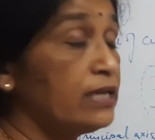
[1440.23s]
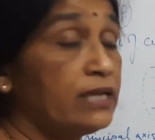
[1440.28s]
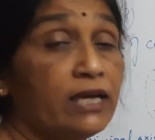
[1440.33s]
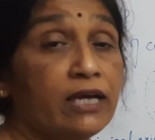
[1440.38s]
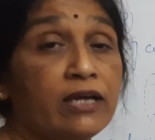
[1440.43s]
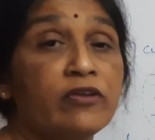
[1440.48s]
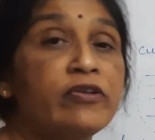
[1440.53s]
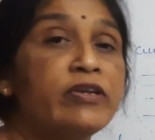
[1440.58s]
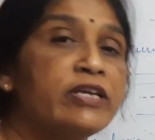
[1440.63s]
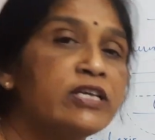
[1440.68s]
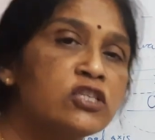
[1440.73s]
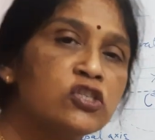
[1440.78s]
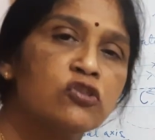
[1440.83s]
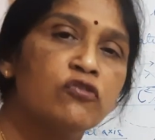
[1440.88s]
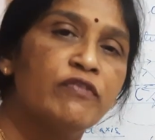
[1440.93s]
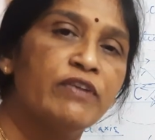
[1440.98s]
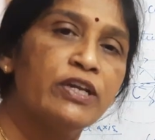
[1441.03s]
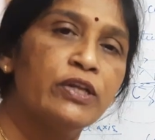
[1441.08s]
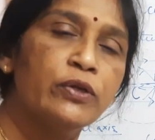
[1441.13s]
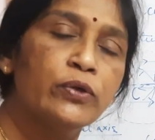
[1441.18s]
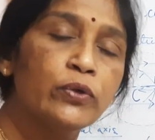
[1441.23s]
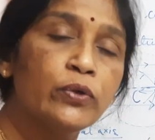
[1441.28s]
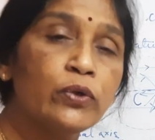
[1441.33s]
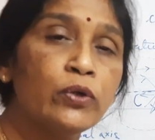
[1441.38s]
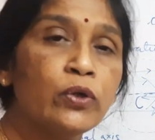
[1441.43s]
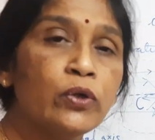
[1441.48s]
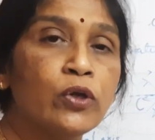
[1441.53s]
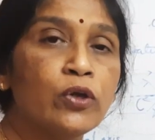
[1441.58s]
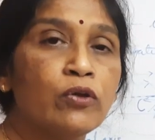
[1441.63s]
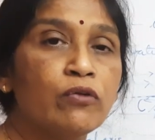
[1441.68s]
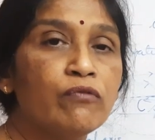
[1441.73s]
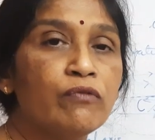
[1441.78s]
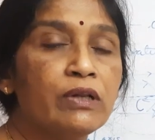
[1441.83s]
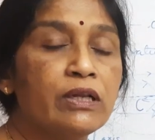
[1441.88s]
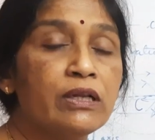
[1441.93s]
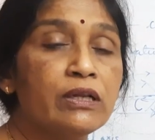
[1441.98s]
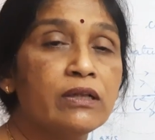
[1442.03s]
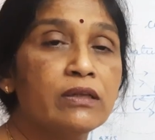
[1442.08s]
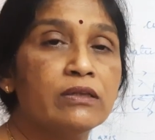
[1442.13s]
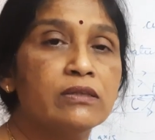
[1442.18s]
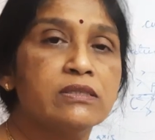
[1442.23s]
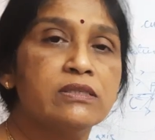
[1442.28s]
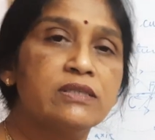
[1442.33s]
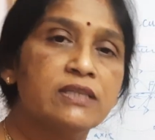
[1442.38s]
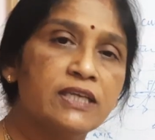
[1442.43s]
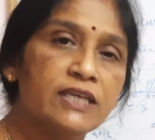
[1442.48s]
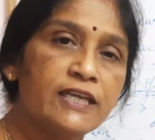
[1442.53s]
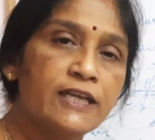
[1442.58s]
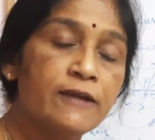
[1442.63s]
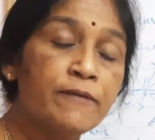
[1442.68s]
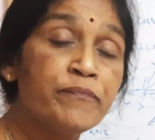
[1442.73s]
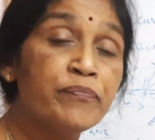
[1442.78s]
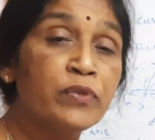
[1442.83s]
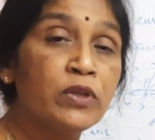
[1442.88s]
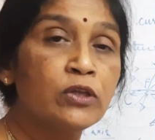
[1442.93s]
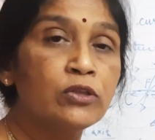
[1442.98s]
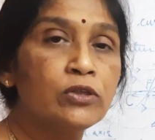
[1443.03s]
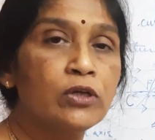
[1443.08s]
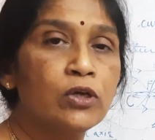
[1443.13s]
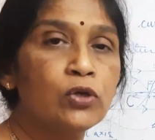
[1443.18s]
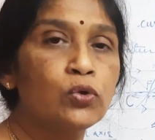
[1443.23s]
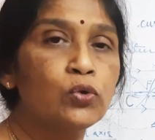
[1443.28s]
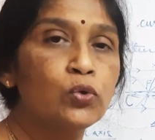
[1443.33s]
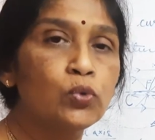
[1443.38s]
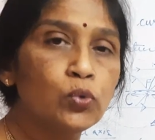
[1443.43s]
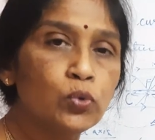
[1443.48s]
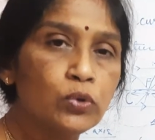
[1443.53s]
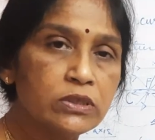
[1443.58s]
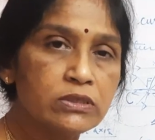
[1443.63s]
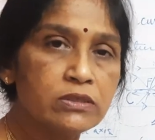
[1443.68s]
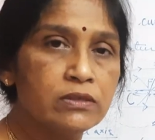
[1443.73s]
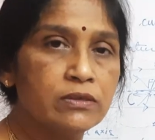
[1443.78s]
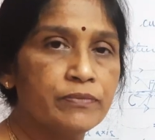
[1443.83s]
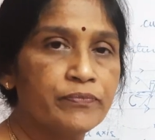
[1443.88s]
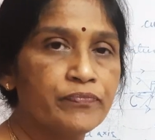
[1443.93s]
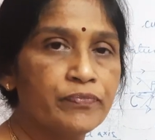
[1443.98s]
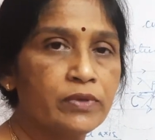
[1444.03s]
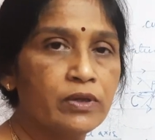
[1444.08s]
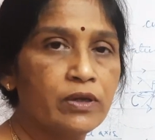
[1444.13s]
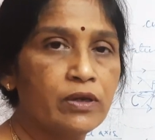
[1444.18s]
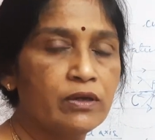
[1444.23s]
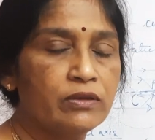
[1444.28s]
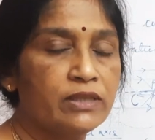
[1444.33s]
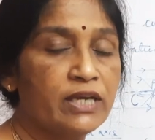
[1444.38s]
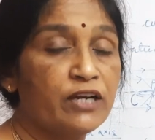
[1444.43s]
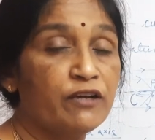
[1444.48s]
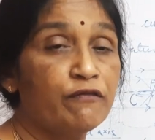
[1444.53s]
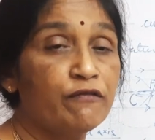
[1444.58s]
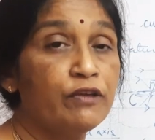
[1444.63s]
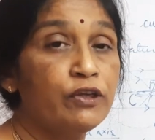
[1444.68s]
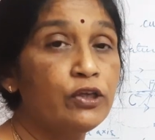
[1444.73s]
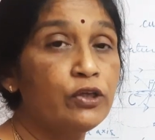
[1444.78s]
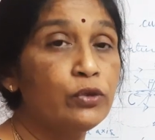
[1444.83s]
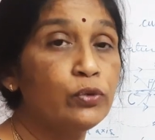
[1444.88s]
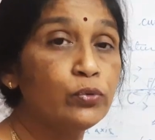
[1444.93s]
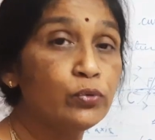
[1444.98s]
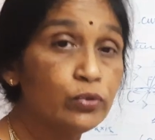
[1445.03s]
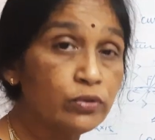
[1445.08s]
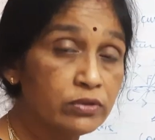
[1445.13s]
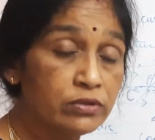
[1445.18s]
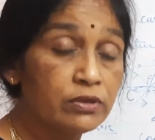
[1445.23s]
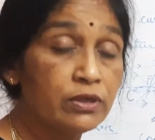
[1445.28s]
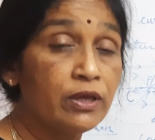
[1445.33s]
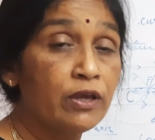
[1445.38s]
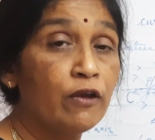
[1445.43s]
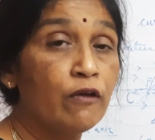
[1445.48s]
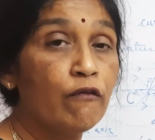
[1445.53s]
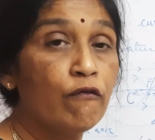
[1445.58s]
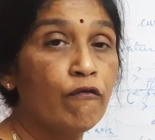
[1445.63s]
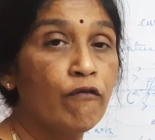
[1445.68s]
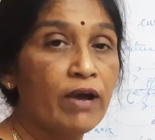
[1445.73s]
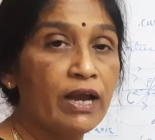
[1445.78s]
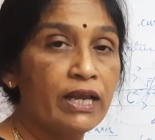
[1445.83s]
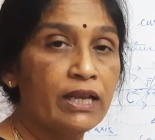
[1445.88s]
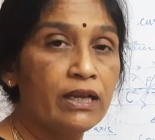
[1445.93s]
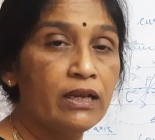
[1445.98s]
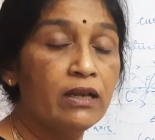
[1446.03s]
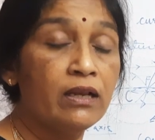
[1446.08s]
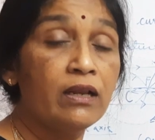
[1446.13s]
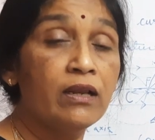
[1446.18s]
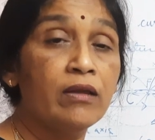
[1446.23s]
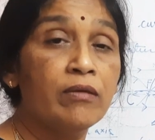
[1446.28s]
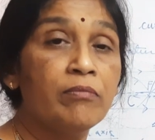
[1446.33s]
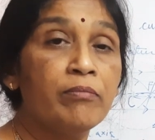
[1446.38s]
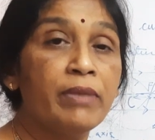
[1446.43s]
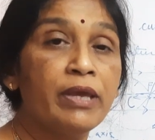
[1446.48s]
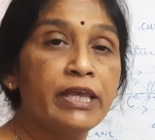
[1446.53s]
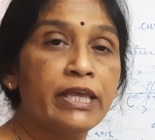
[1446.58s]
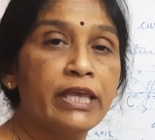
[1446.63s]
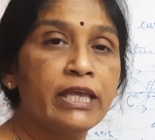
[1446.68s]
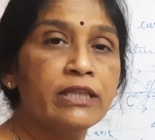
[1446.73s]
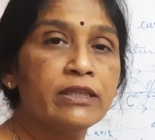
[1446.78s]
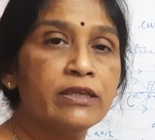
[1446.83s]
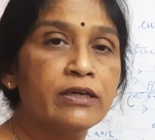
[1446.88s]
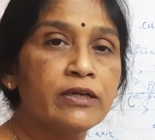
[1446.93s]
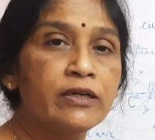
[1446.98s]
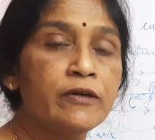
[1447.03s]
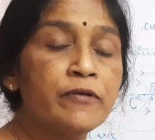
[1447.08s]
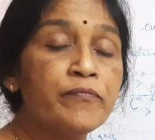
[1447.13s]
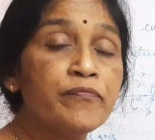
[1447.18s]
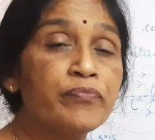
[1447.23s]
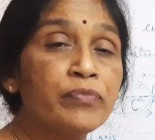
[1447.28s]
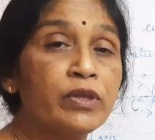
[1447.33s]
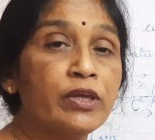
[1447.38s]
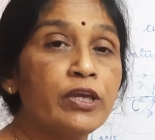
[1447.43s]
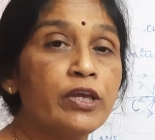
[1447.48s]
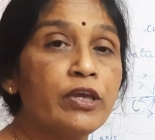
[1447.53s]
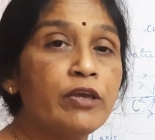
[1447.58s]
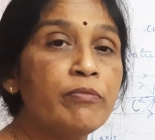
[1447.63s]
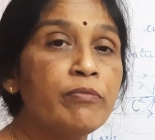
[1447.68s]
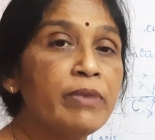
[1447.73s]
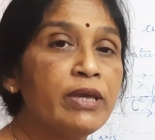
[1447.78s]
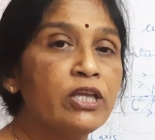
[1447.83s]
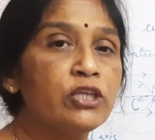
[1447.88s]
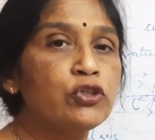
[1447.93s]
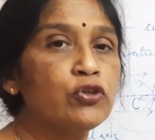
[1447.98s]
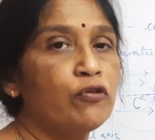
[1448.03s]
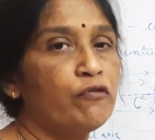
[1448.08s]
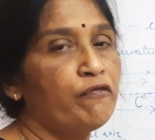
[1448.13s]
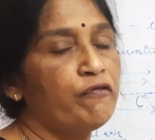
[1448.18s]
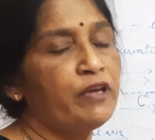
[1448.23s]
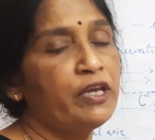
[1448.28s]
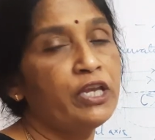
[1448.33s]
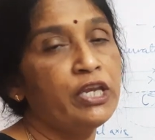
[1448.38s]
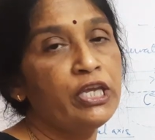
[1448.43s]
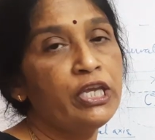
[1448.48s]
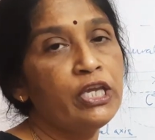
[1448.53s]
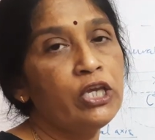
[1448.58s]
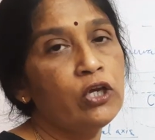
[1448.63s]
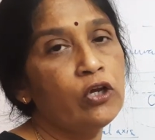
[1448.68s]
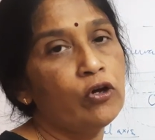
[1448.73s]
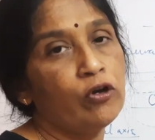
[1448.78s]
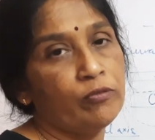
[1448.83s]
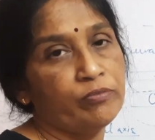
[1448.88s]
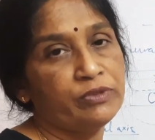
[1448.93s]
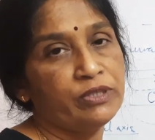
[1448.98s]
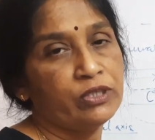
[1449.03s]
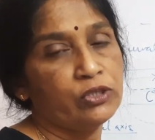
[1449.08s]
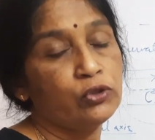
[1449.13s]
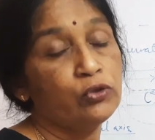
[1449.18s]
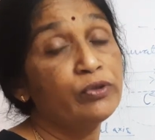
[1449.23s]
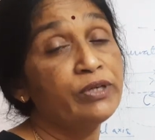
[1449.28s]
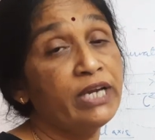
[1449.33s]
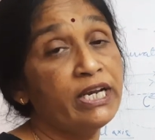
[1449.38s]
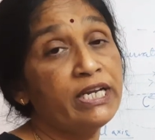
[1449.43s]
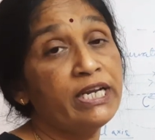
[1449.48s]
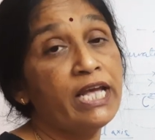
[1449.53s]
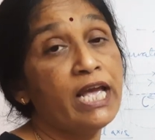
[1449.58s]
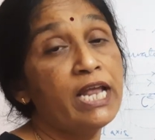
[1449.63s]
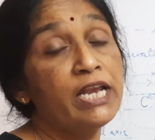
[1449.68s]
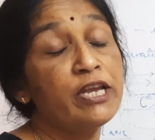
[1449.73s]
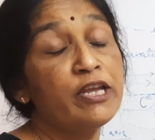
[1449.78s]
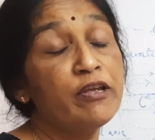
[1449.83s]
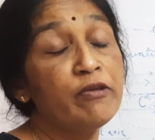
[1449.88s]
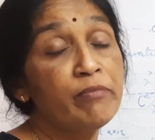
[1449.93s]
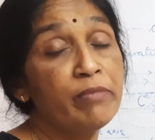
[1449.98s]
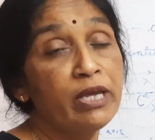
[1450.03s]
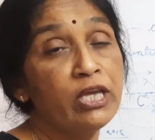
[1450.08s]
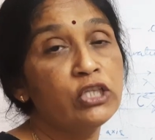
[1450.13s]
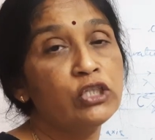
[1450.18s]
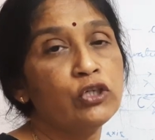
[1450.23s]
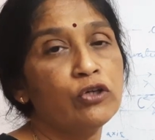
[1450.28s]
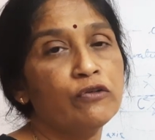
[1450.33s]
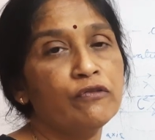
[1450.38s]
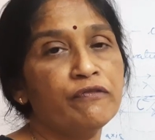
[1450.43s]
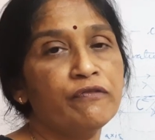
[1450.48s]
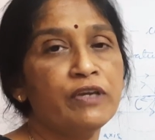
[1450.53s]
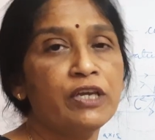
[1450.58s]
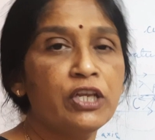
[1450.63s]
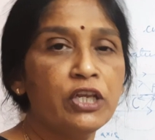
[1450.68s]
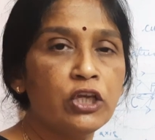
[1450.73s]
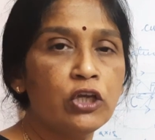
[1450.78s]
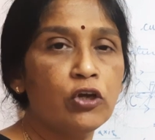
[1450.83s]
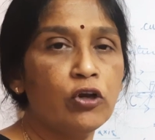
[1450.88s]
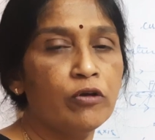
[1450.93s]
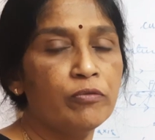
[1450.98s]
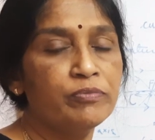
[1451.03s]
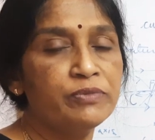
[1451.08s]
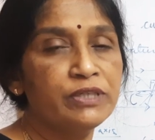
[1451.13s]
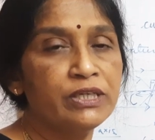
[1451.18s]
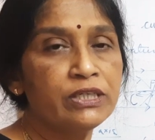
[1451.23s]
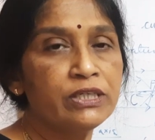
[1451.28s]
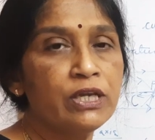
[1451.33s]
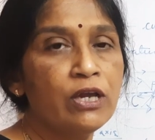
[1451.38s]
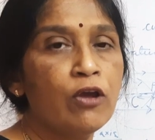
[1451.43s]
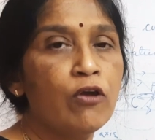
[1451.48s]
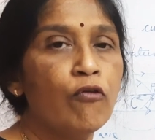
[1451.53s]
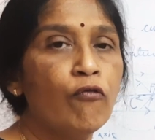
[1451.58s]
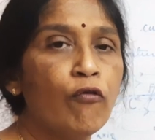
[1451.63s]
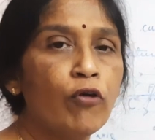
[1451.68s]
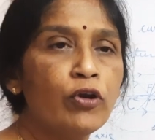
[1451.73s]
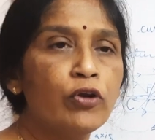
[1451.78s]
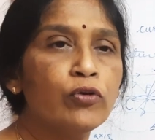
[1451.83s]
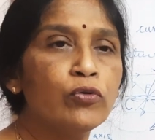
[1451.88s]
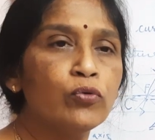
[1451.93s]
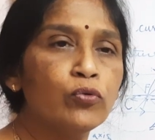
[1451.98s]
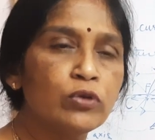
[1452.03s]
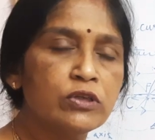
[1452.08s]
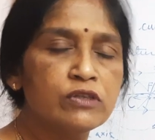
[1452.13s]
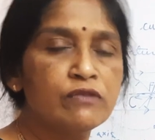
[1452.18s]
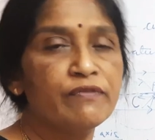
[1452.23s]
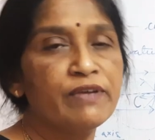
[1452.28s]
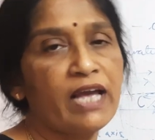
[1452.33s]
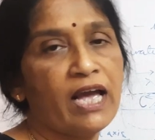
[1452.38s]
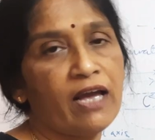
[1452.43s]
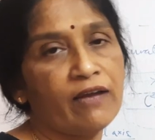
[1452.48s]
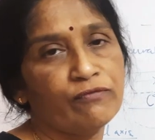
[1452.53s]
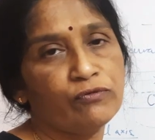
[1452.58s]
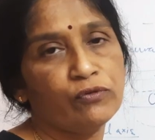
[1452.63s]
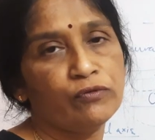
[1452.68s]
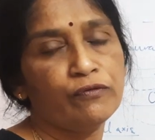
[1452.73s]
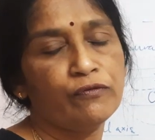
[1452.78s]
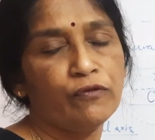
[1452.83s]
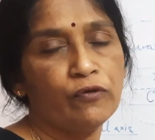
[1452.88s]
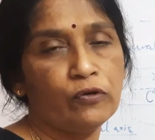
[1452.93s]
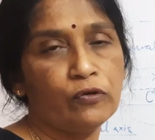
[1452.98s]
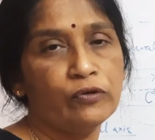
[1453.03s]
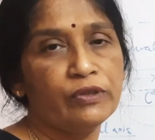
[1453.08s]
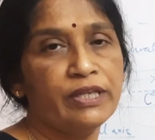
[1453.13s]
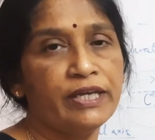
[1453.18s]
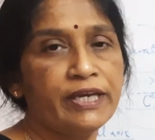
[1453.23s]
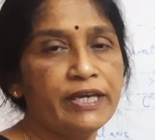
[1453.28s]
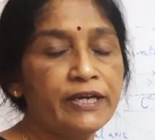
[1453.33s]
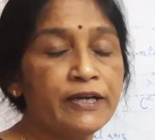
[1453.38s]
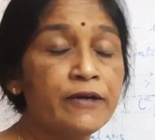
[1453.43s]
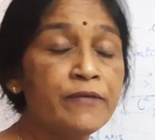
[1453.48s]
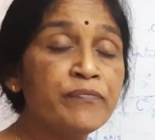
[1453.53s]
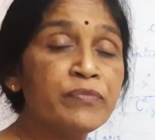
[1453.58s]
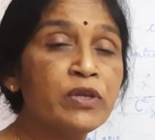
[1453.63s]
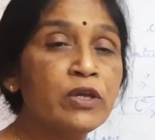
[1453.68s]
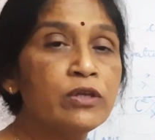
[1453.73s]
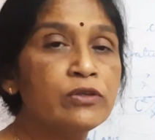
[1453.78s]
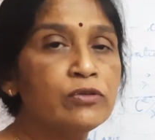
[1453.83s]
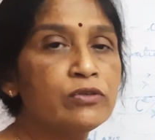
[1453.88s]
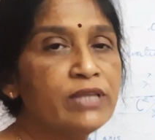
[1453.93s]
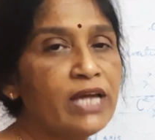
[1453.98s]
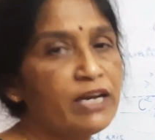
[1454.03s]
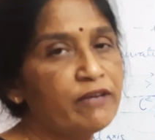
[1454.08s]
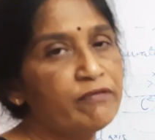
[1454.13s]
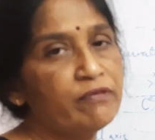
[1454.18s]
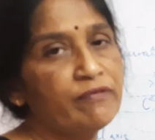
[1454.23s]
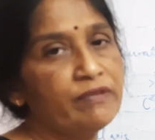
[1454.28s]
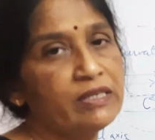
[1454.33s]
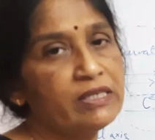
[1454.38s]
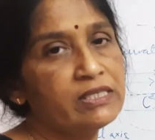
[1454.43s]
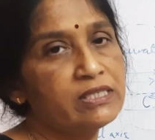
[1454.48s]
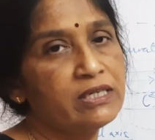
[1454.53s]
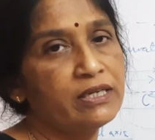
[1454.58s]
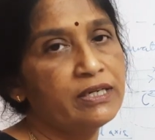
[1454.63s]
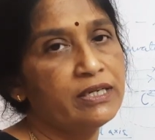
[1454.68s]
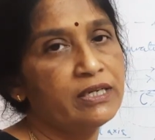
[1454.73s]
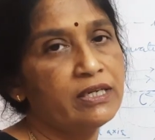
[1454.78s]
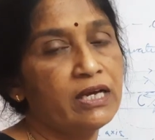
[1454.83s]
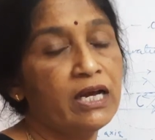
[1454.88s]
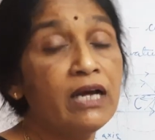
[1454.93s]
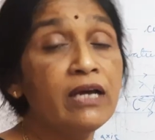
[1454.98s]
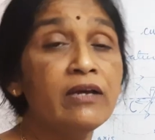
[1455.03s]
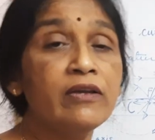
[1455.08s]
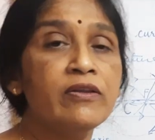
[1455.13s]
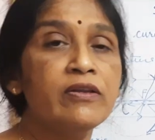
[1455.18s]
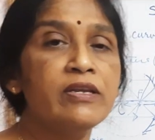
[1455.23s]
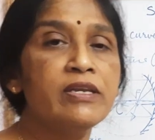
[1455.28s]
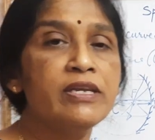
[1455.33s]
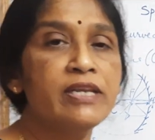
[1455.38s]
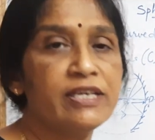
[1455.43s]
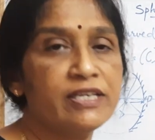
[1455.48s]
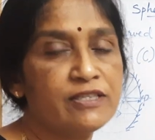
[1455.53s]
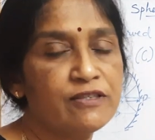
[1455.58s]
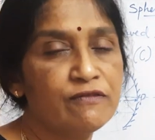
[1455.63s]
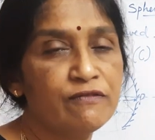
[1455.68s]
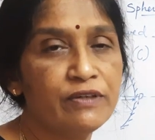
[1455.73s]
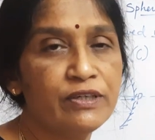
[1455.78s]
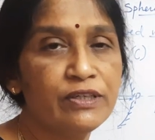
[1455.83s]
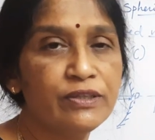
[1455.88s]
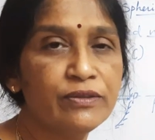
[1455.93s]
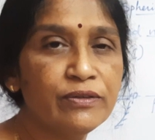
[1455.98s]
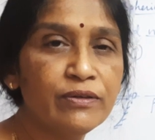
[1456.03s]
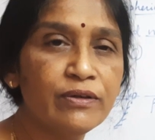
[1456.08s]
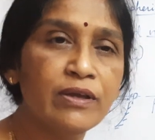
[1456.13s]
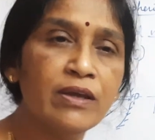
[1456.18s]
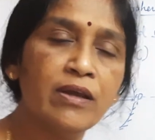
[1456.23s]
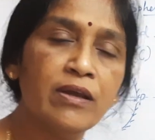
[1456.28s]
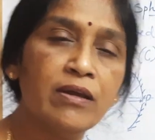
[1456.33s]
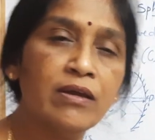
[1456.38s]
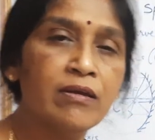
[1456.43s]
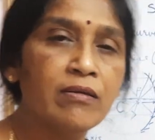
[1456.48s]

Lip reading: in our next video we'll see the rules that we use while making the image of any object. To get an image of any object, what rules we have to follow there, so that we will study in our next video.